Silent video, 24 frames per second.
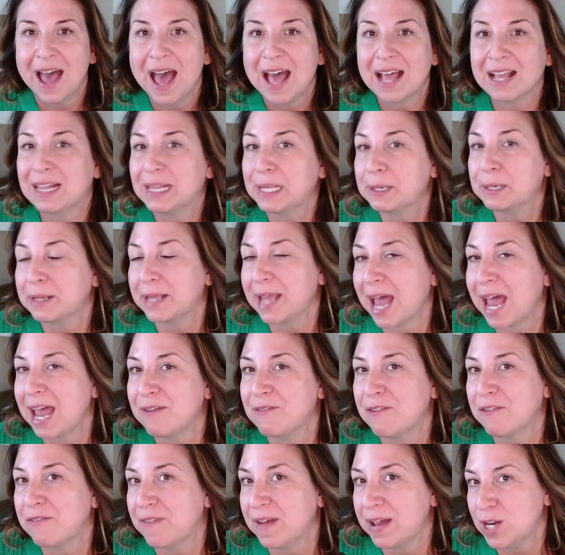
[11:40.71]
have
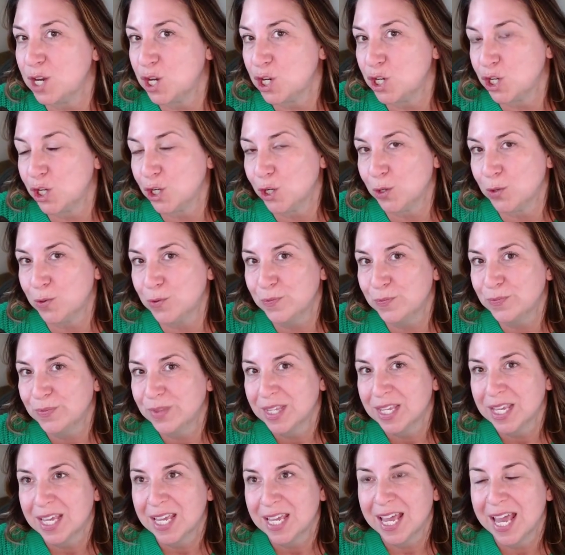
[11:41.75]
offended you.
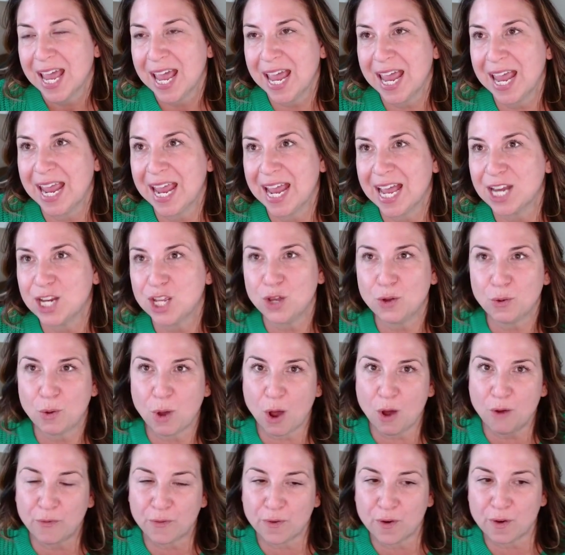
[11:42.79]
And you
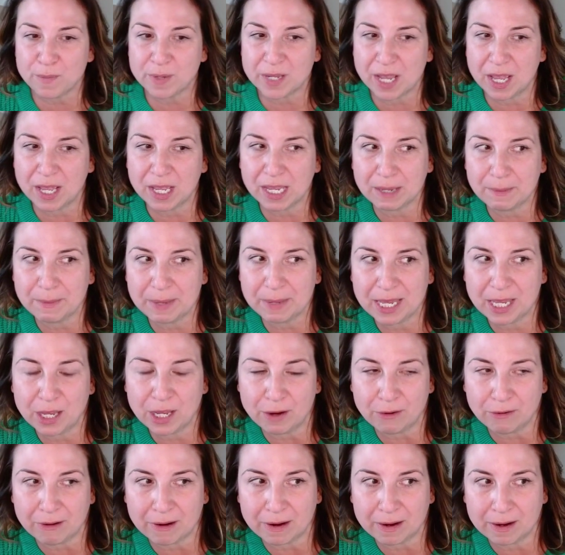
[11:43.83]
go from telling me
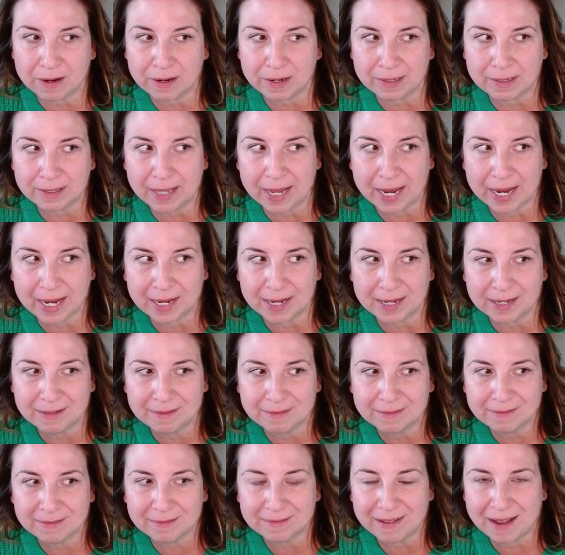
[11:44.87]
you're like,
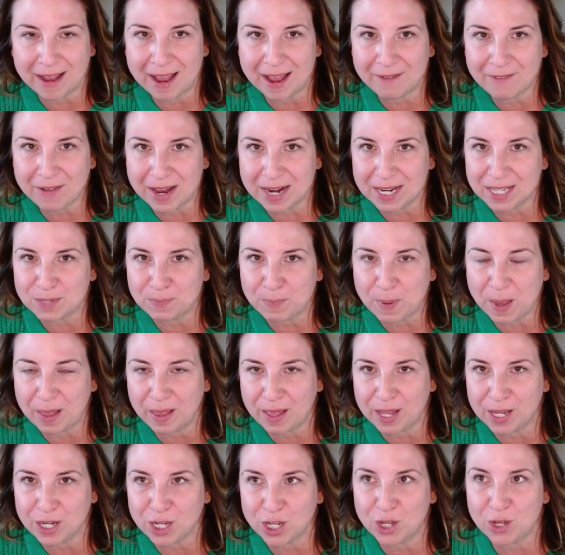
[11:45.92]
I've got a spell
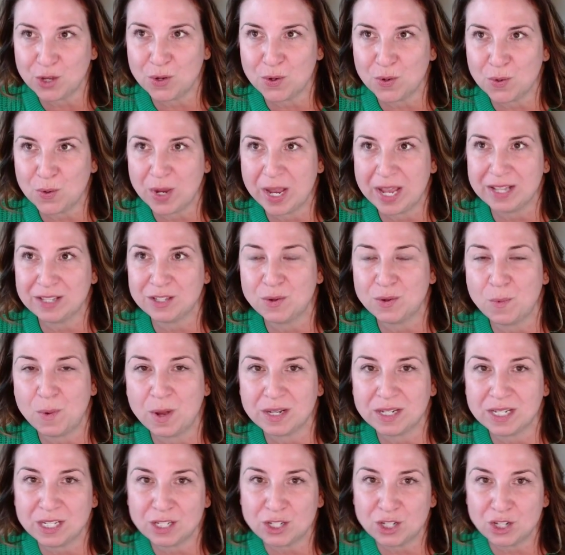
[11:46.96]
on you, to
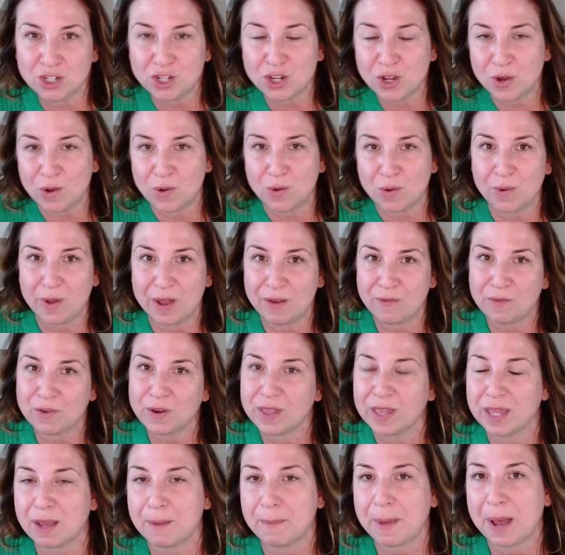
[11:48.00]
wanting to know
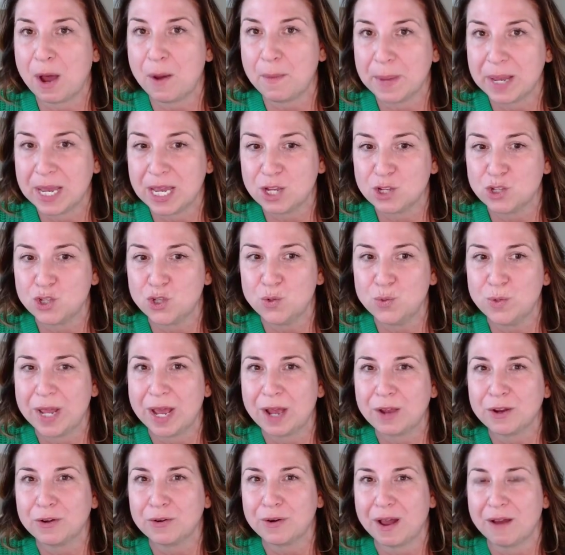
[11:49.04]
everything about me, to
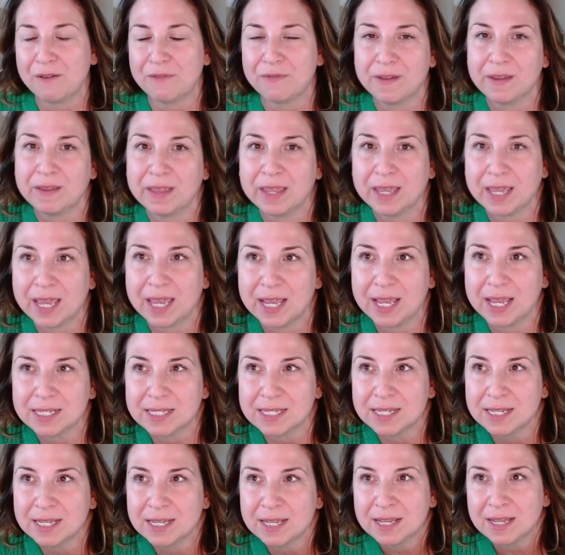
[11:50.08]
now you're not feeling it.
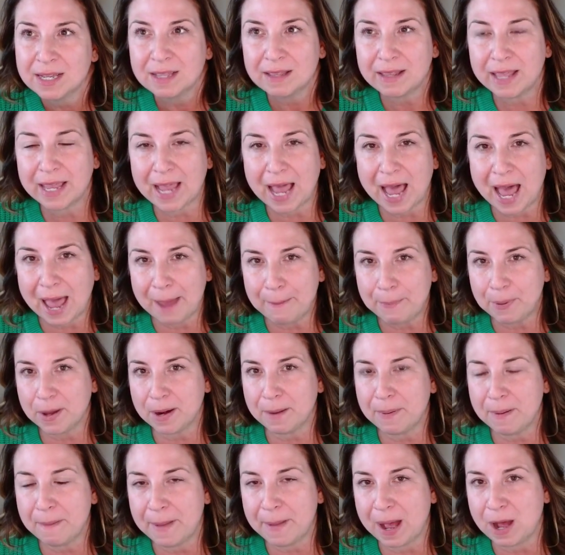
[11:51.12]
Like, I put
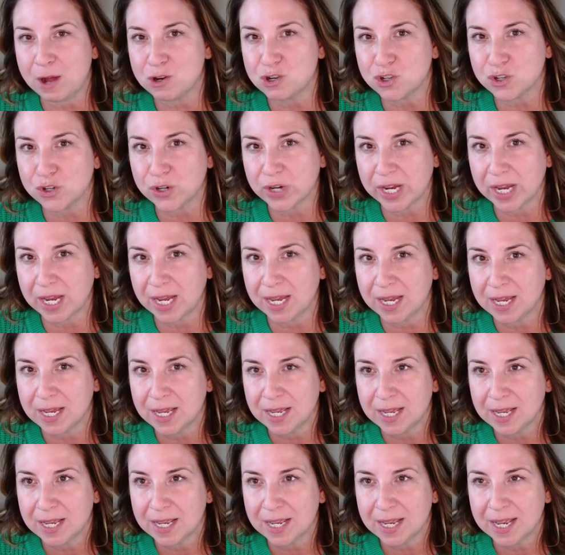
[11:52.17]
up a boundary,
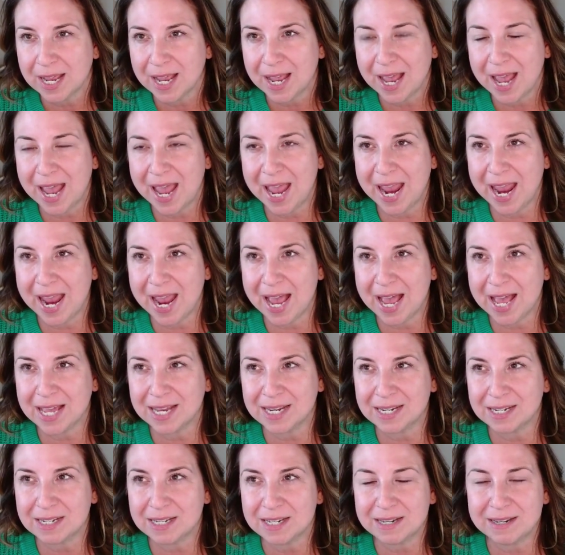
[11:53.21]

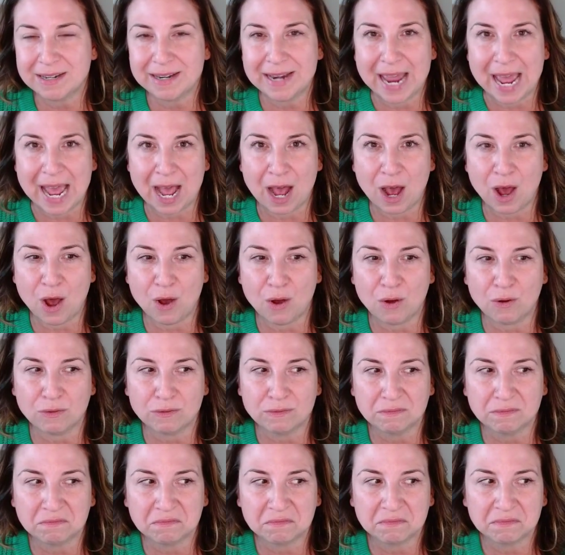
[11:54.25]
and
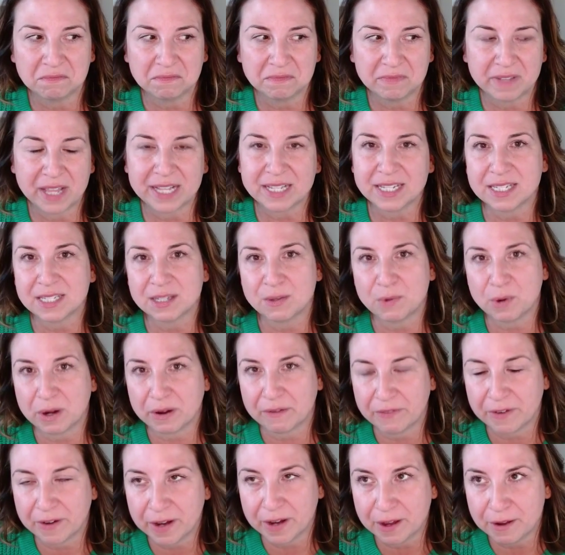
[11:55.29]
now that doesn't
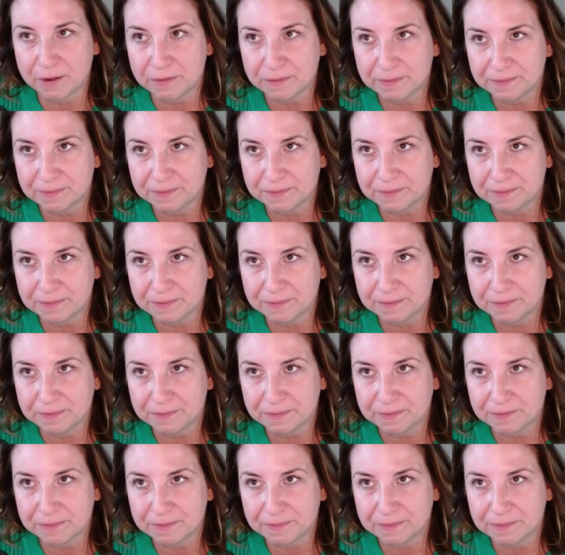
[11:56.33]
work for you.